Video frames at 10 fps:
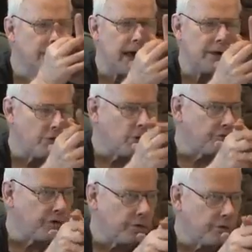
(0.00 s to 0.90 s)
Yeah, I told
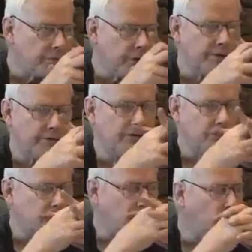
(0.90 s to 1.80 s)
you that
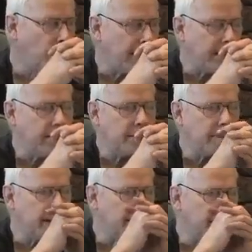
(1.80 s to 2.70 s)
Cecil told me
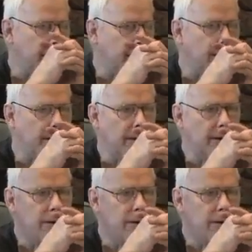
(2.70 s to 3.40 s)
that